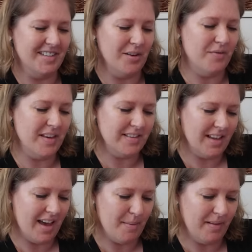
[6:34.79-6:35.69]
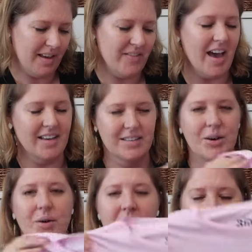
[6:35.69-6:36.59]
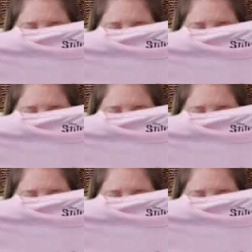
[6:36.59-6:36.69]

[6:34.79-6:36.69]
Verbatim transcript: So this, I believe, yeah. So